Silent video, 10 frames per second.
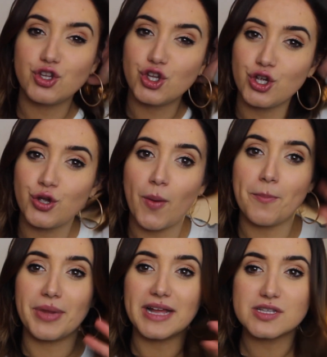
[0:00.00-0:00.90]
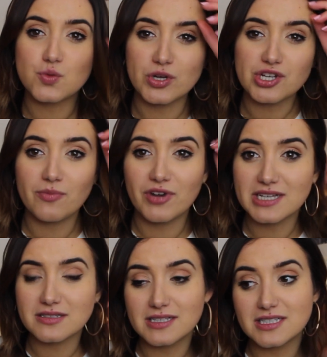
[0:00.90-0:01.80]
new bits, which I'm
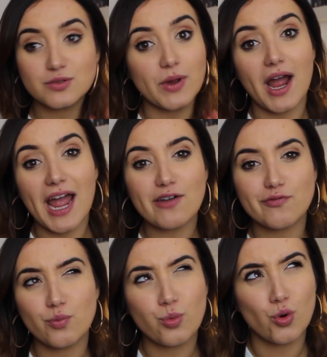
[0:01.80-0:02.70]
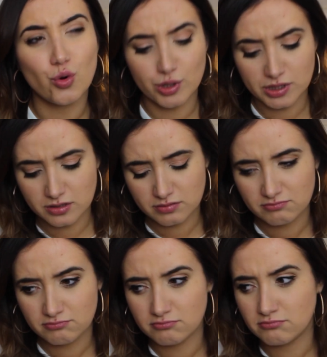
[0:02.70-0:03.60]
really excited to wear. I have worn
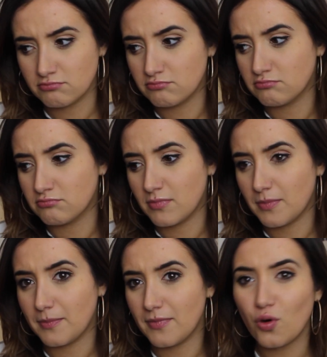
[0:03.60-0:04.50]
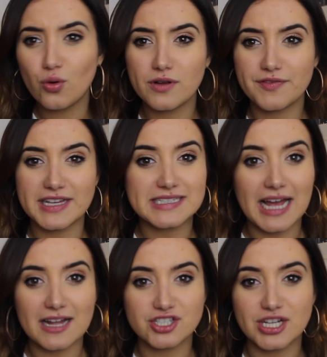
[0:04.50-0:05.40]
all of these
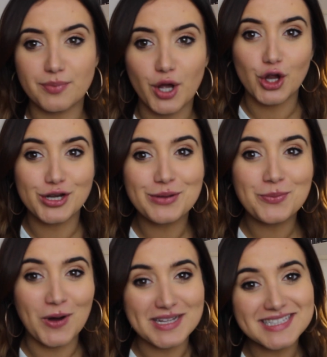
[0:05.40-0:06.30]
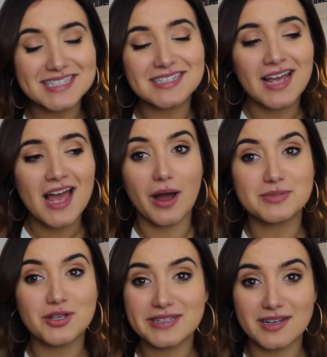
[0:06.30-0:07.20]
actually, only once.
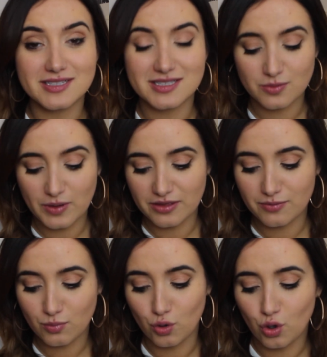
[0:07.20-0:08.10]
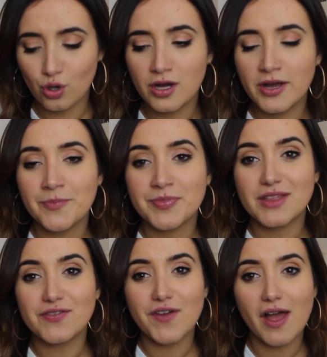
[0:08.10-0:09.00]
I'm so excited to wear them more.
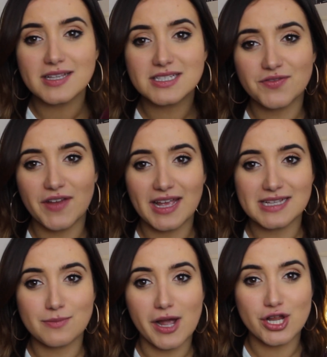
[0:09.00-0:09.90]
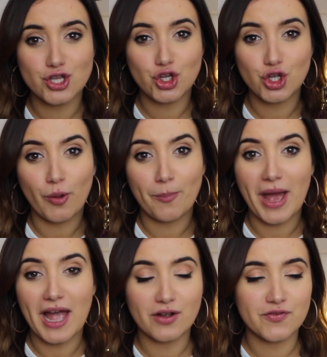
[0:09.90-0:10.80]
The first thing is my new
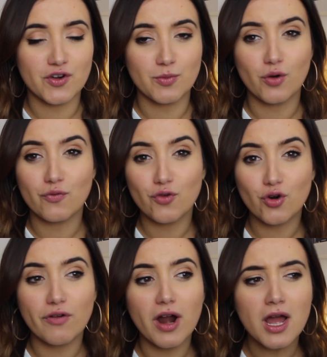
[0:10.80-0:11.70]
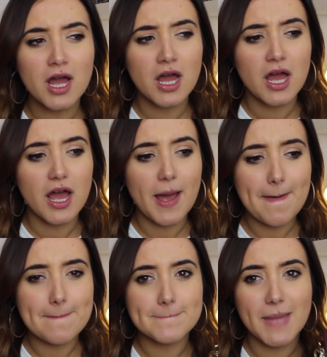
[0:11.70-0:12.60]
bag from Aurora.
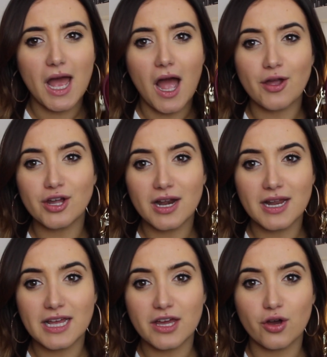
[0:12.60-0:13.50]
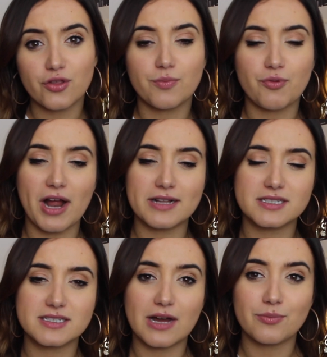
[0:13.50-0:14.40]
I'm gonna link the
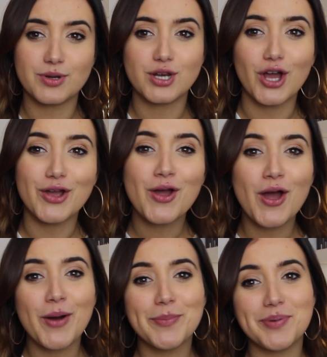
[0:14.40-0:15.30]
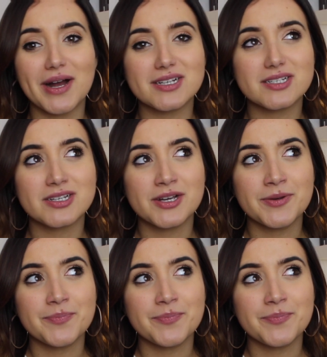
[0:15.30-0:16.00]
brand down below, but